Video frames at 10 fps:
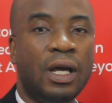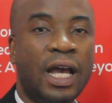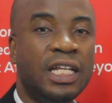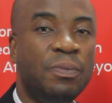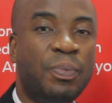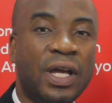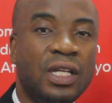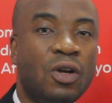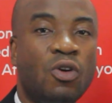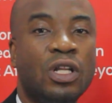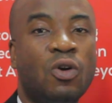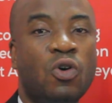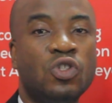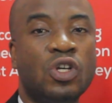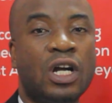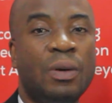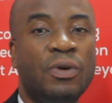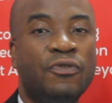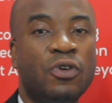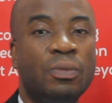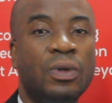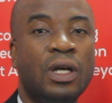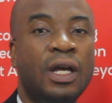And depending on the court you are coming from,